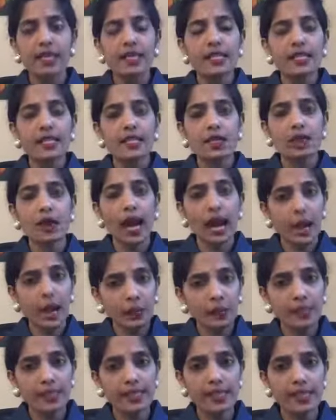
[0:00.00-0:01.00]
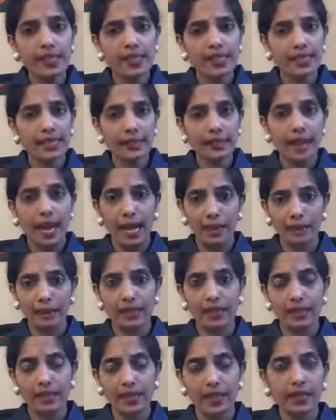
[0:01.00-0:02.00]
So how does sleep
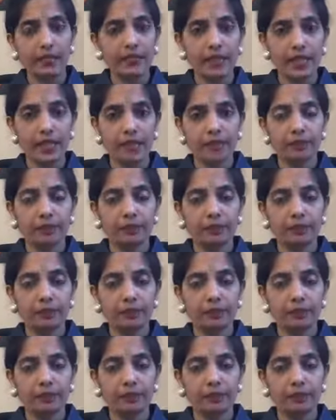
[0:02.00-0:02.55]
happen every day?